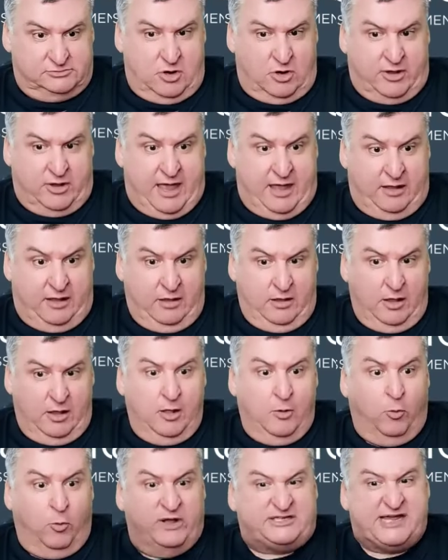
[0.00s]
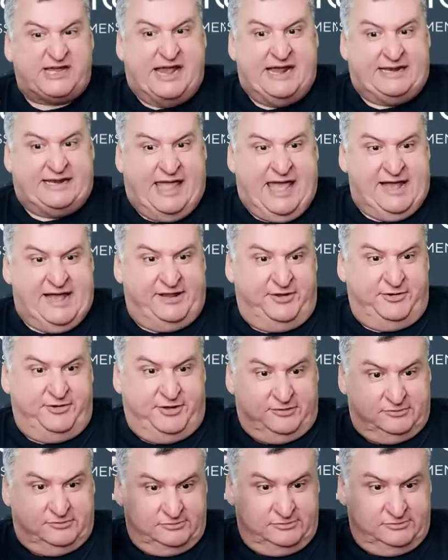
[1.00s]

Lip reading: Okay. Which 8 can't you do?